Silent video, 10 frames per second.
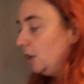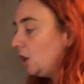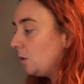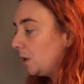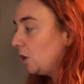you
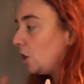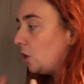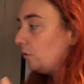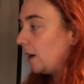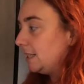know, when a
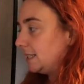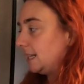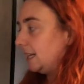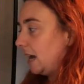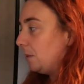girl rents
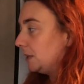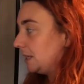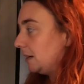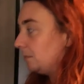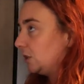it, I want
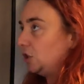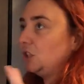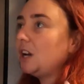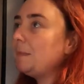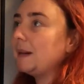them, she's
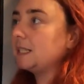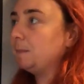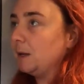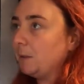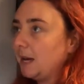going to be at a
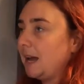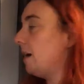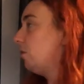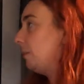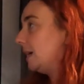speedway.
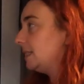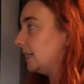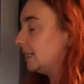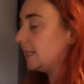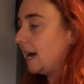How
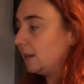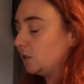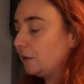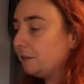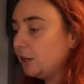romantic is that?
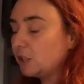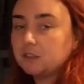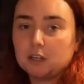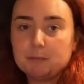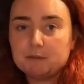So I figured it's
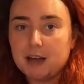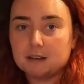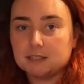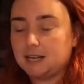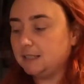going to be
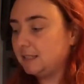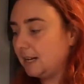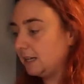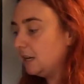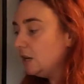Valentine's
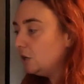Day.